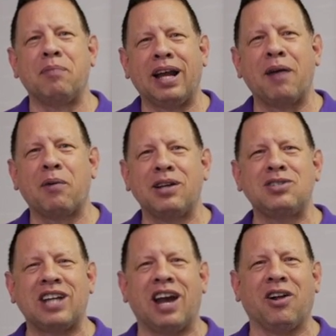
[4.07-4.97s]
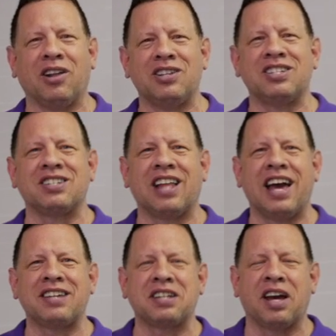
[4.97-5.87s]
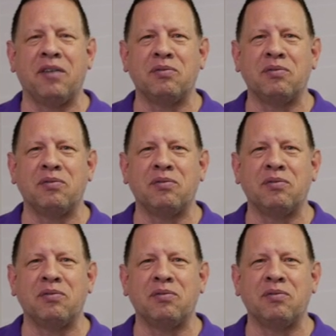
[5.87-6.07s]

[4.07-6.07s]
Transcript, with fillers: but I was challenged this last time.